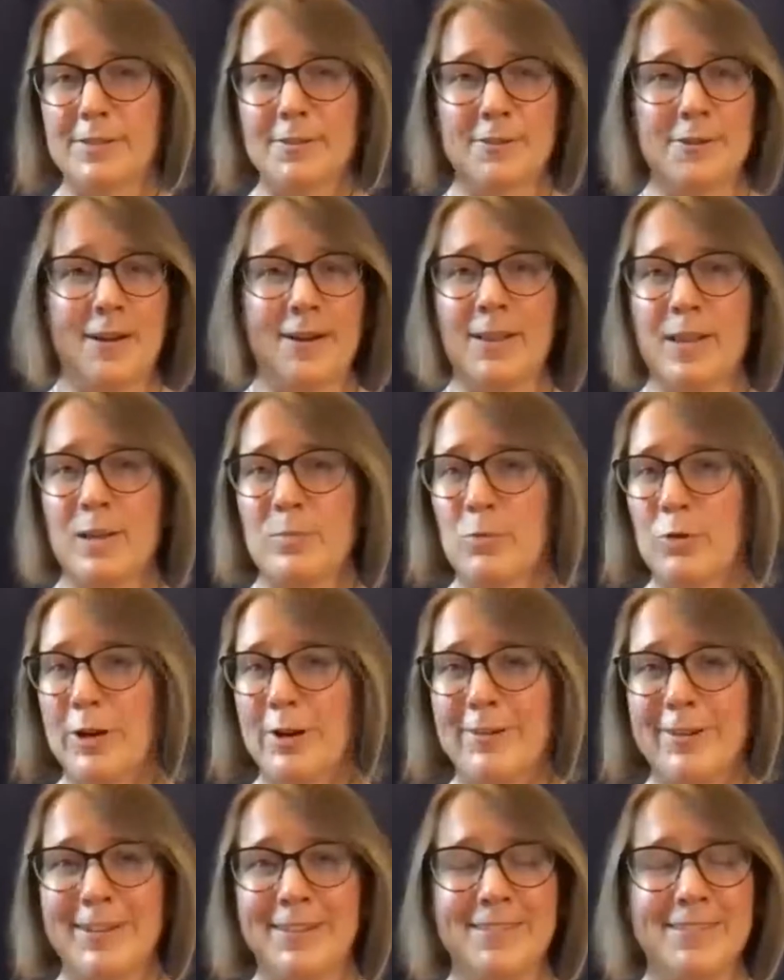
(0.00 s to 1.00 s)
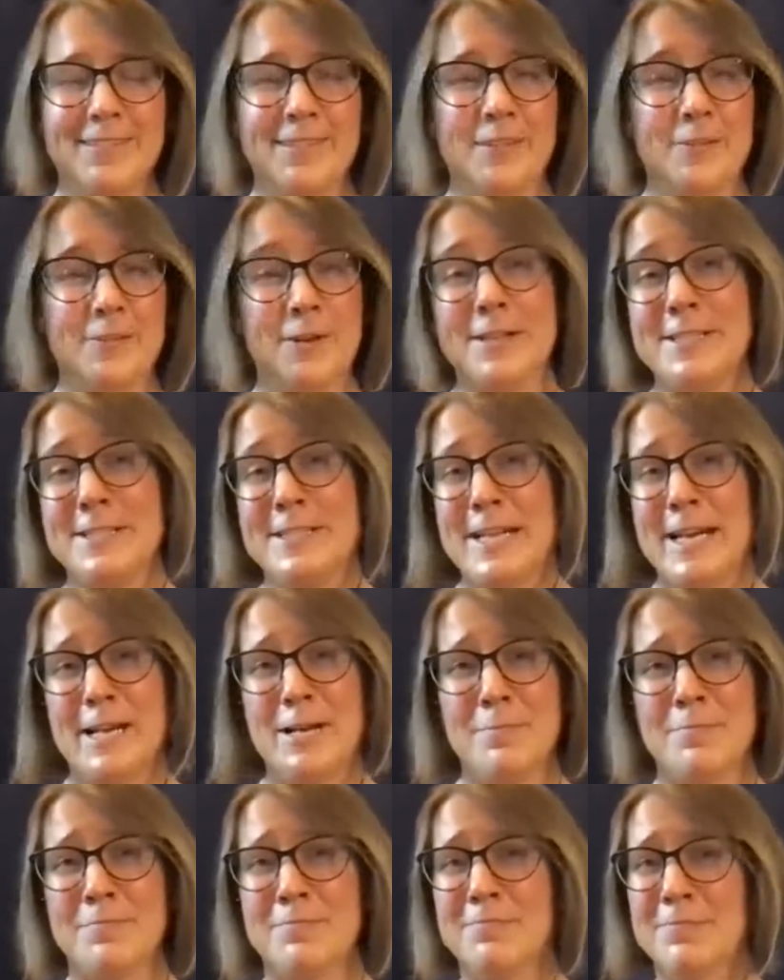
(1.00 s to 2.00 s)
They're not a librarian. They're not a
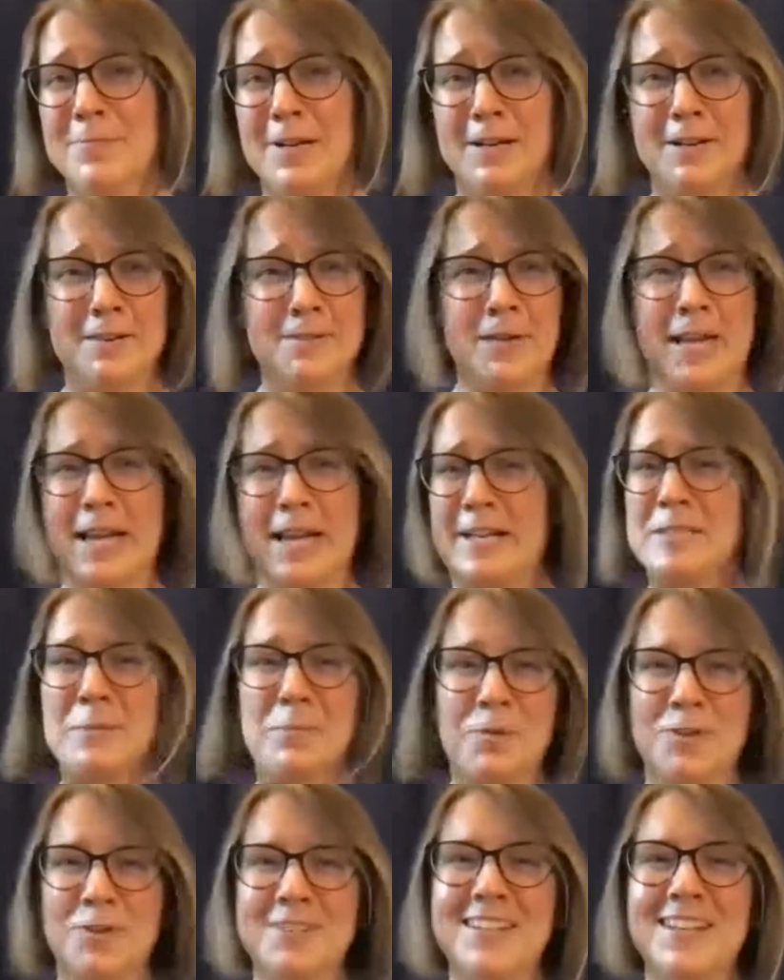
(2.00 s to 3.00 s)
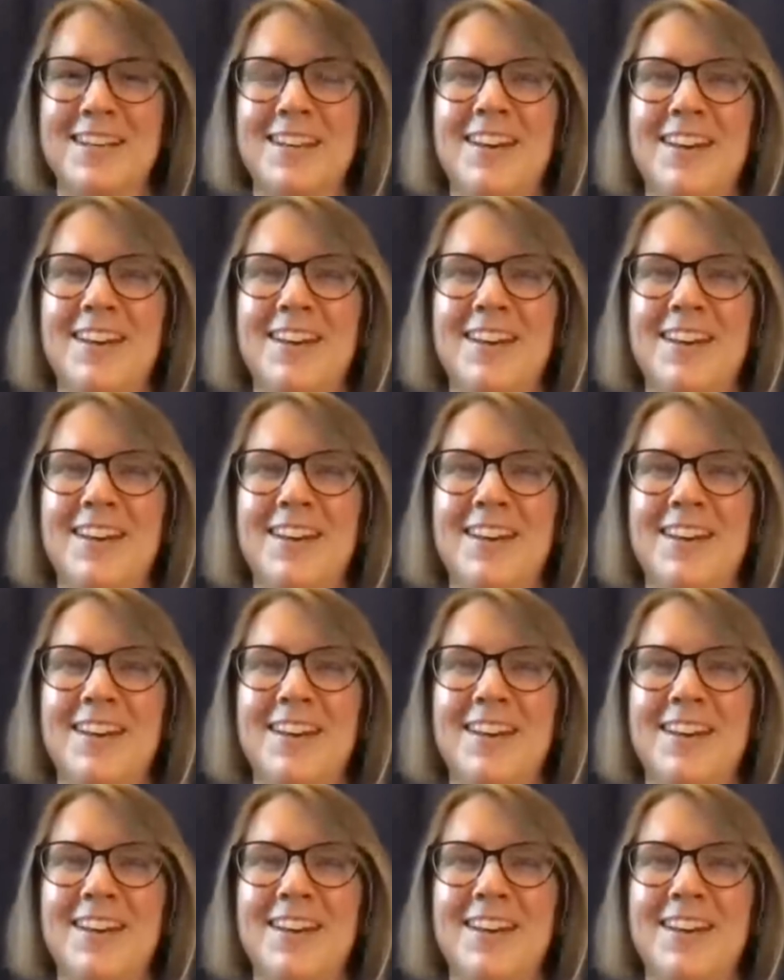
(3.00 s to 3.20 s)
DAM expert.